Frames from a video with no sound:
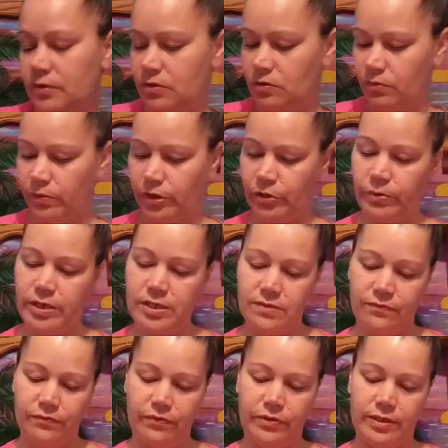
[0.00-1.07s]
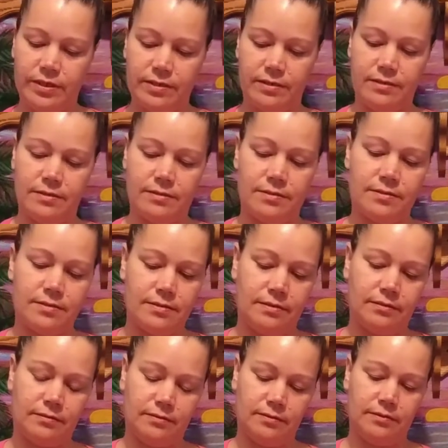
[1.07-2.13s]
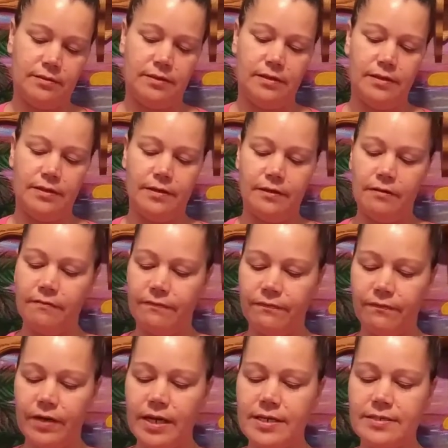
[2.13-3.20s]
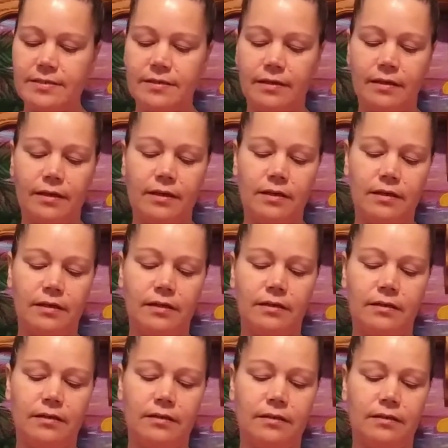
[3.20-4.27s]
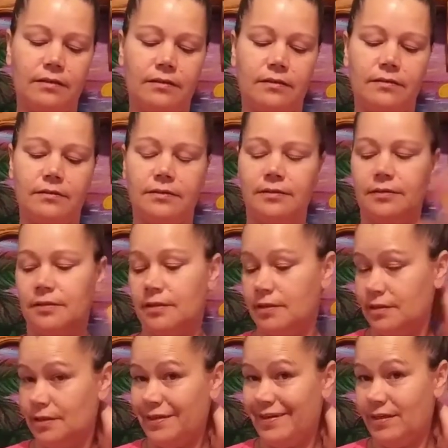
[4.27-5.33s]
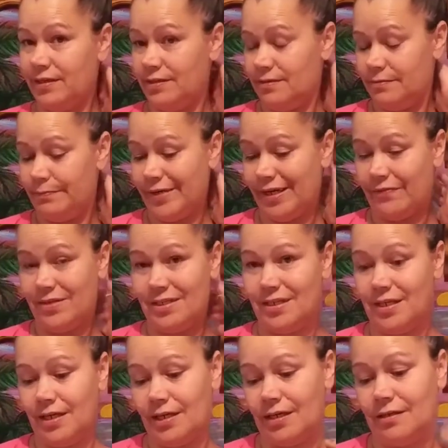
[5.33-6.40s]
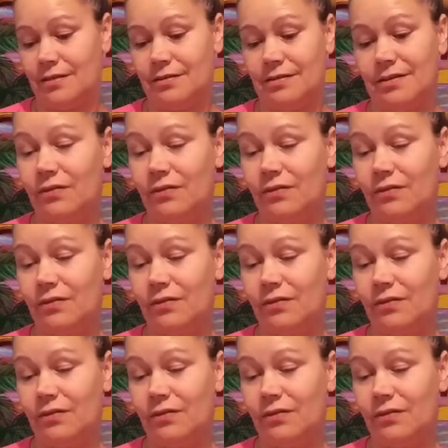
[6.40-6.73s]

This will work great for his face and back of his neck.